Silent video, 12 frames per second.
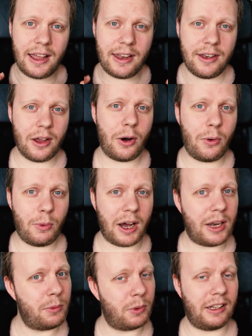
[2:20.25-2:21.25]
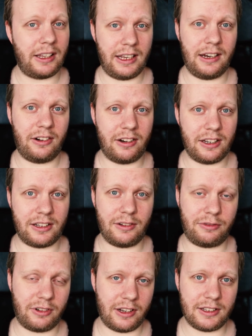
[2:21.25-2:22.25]
no one will hear a
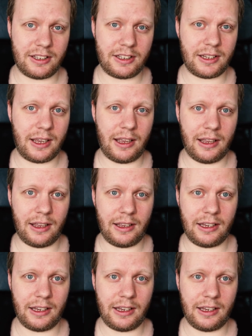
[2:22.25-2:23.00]
difference uh,